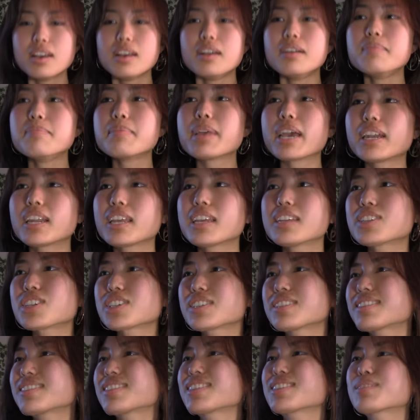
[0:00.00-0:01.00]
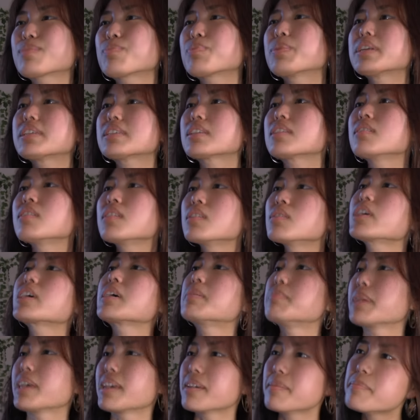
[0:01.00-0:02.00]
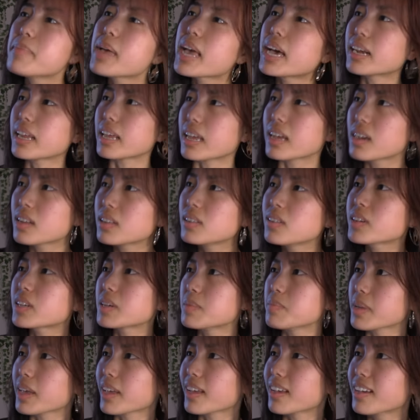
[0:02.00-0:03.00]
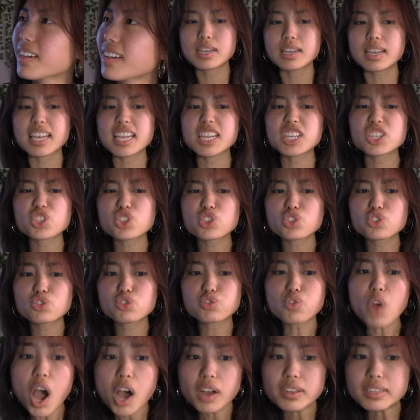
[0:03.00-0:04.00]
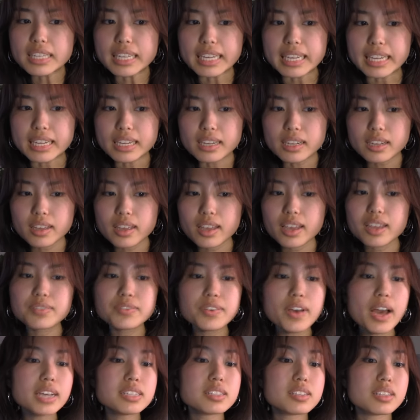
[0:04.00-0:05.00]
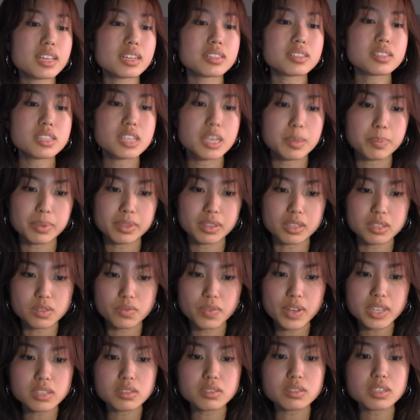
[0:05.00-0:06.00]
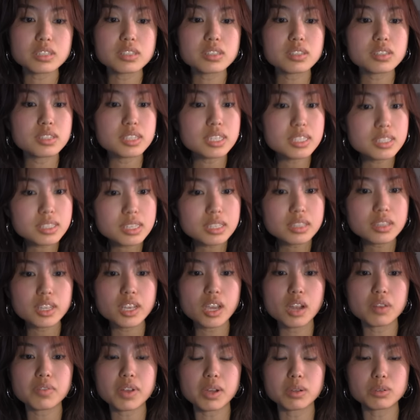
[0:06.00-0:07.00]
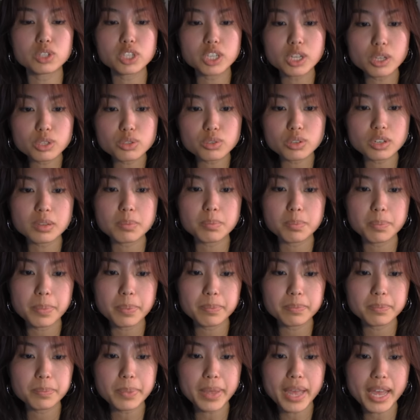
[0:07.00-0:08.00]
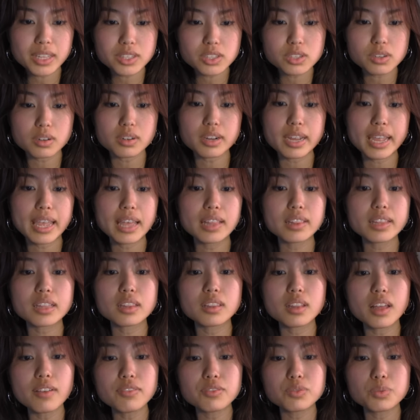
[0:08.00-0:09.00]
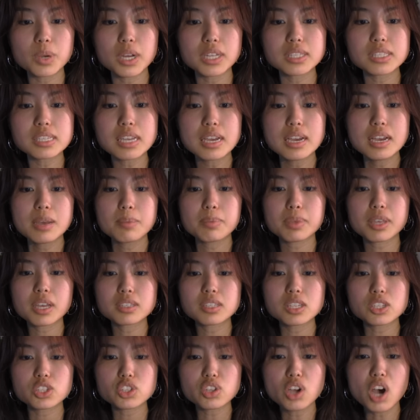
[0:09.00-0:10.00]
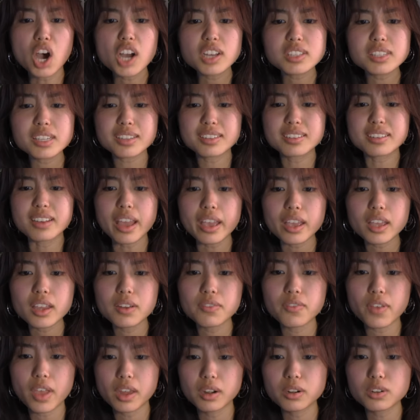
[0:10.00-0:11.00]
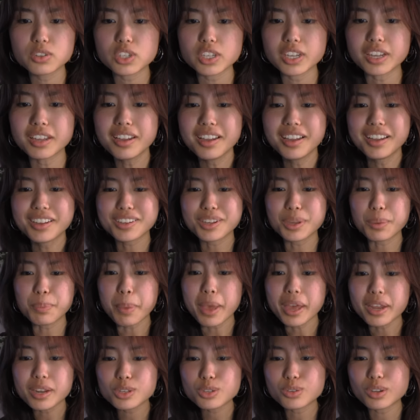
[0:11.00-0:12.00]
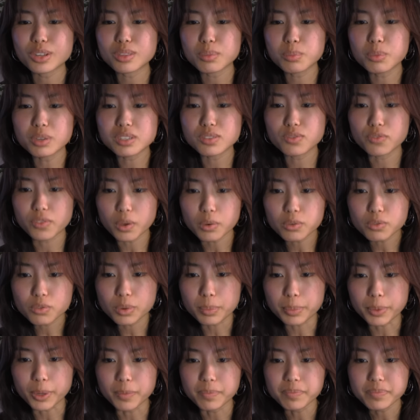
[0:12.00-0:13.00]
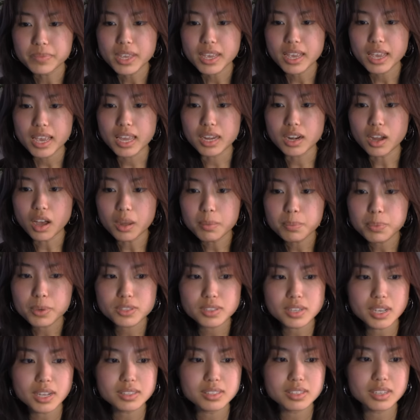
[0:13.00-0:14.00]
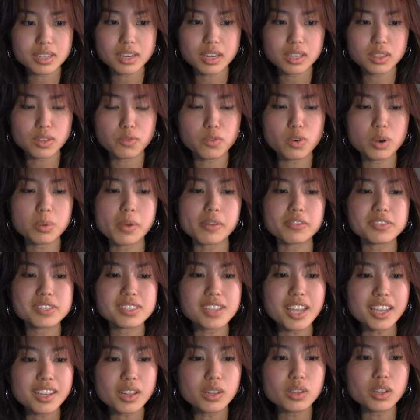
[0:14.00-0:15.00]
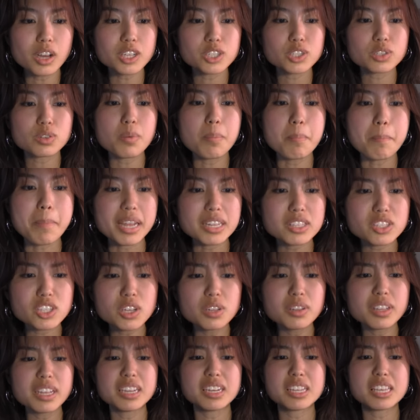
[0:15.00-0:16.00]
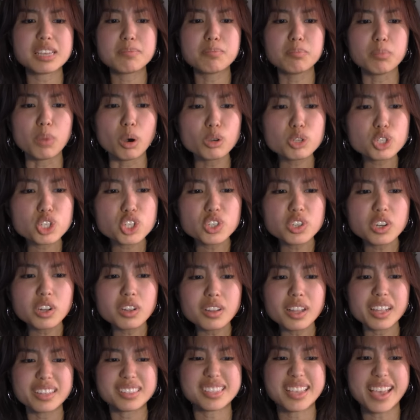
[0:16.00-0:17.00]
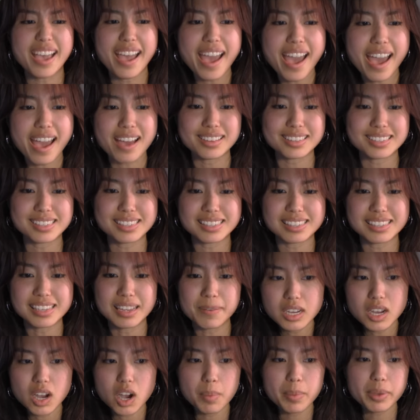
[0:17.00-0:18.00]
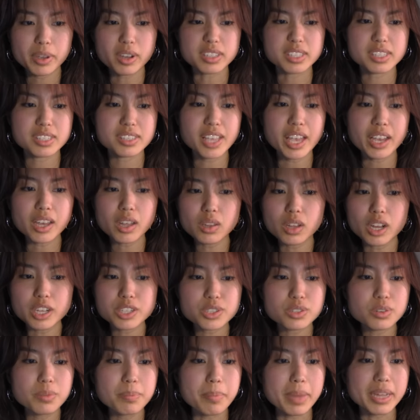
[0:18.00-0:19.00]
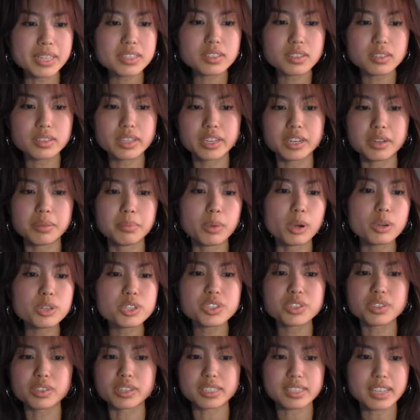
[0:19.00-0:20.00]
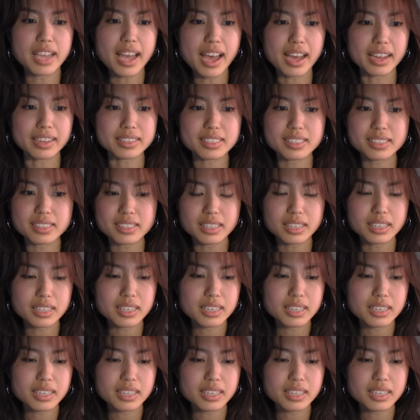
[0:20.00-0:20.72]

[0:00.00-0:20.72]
Manny, just please, look at me. Manny, look at me. It is strongly advised against keeping this vessel consistently around children, pets, or ailing loved ones because his toxic negative energy could penetrate the most vulnerable and unprotected in the form of psychological, mental, and emotional attacks. Oh my god, psychological, mental, and emotional attacks.